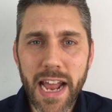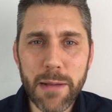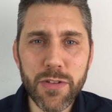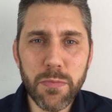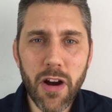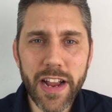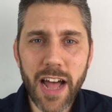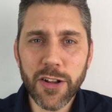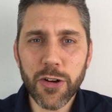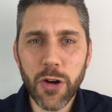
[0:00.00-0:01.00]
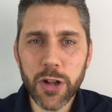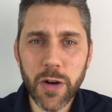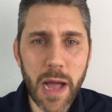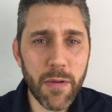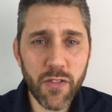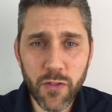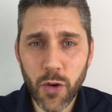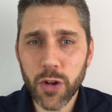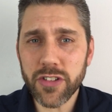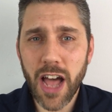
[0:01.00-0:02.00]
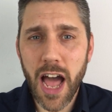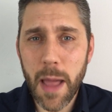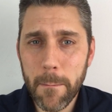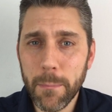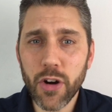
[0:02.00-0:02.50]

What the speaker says: My name is Mark Allen Grollo. I'm a full-time,